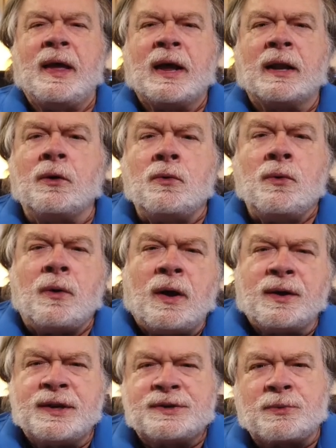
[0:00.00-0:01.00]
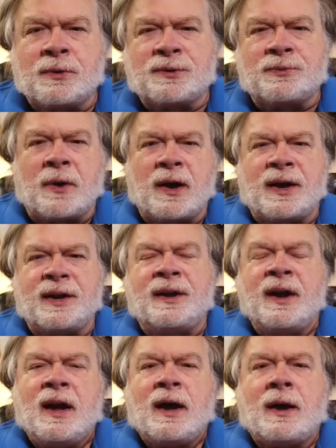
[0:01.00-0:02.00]
Hello, Augies Worldwide.
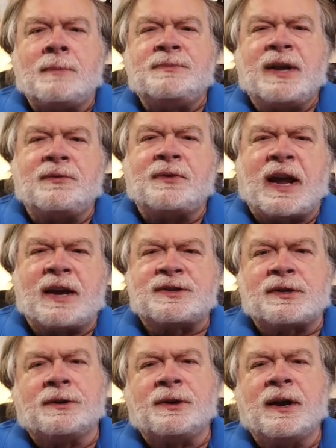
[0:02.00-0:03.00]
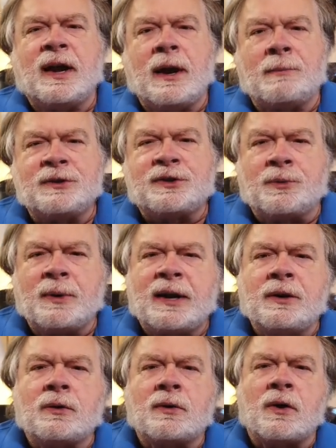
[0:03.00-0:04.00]
I'm Dave Casler, amateur
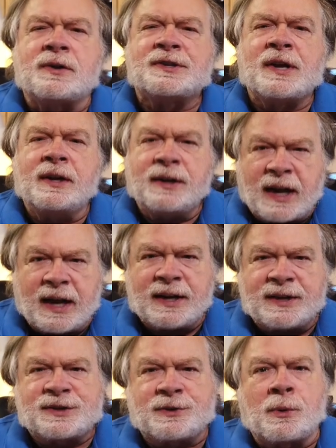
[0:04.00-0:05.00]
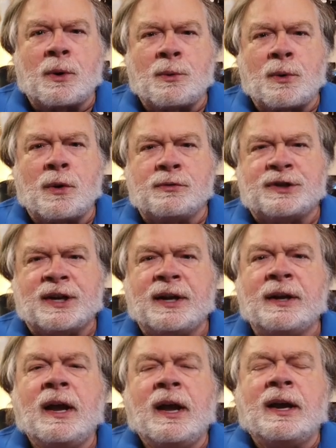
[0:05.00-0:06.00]
radio call sign
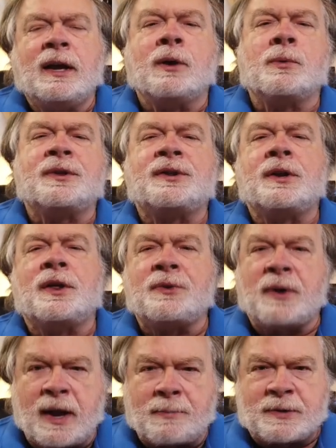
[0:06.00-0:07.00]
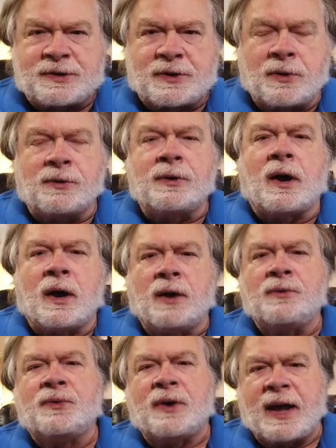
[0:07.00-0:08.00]
KE0OG, here with another episode
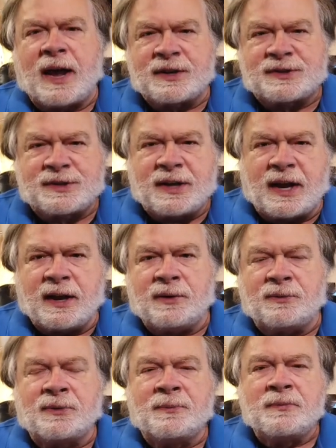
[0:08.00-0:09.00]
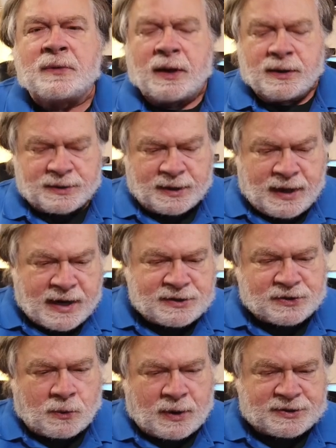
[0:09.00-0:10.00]
of Ask Dave.
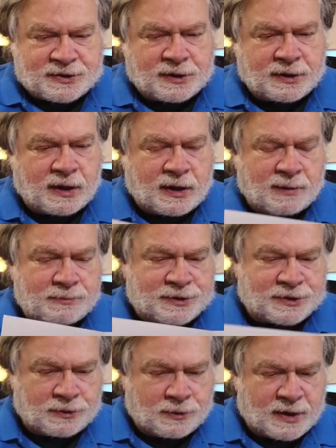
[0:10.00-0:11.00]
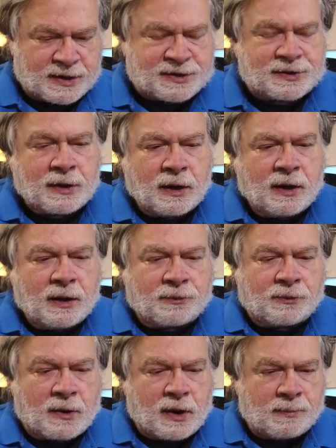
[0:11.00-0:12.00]
Today's question comes to us
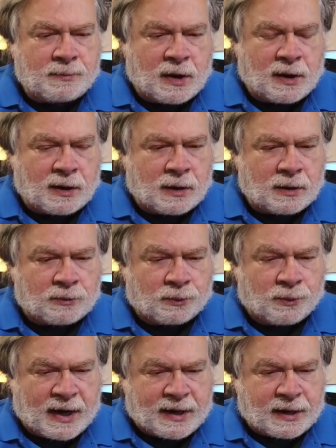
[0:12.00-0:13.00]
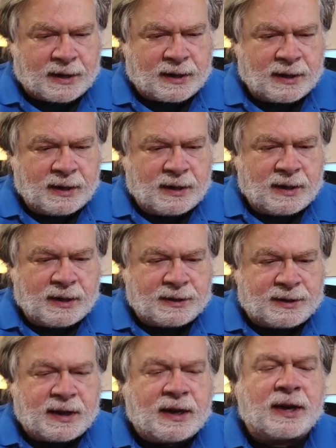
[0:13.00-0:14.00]
from uh, Rick
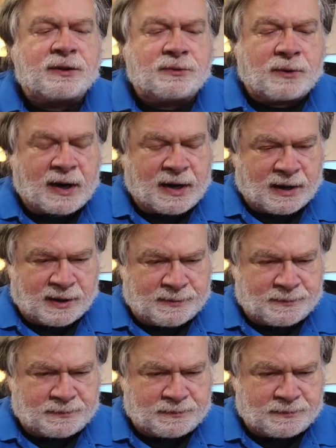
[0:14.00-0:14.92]
D'Andrea,